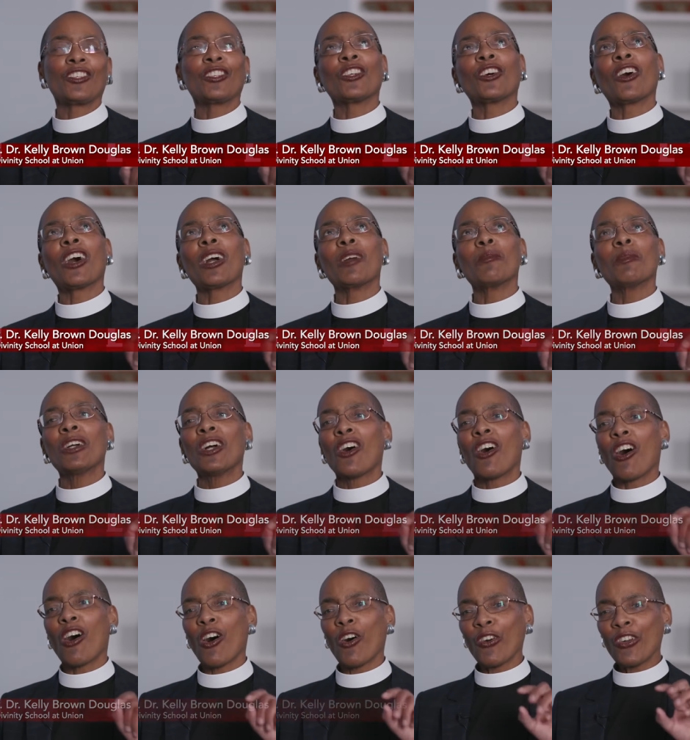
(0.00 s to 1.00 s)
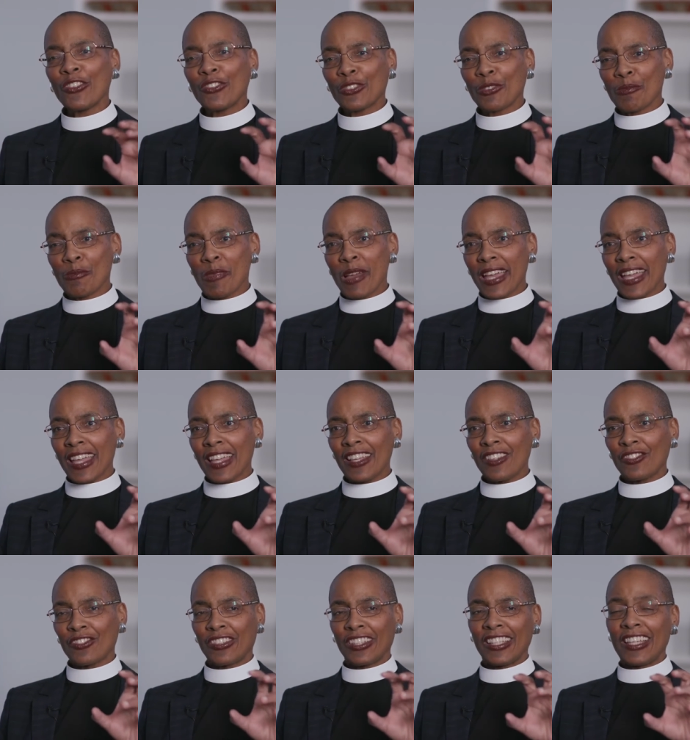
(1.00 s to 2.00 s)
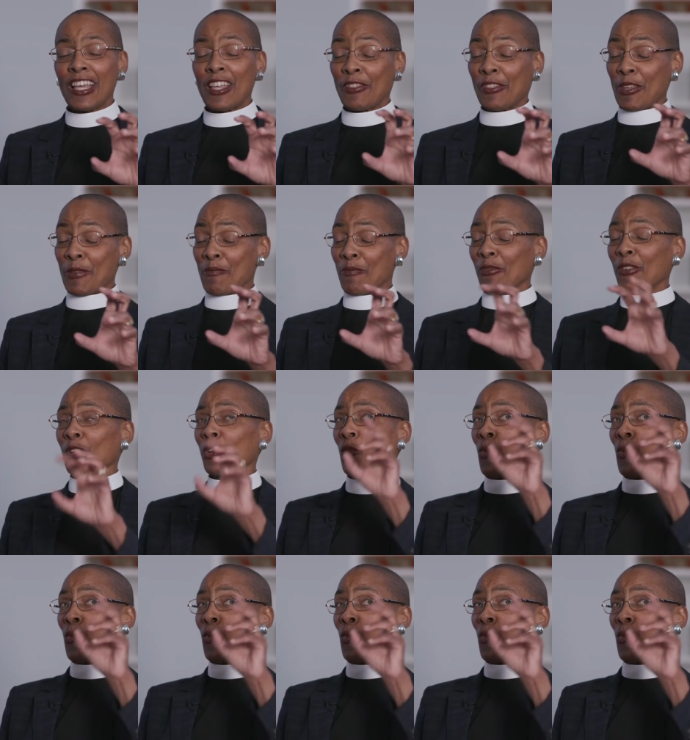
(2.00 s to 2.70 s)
You know, I'm always amazed the the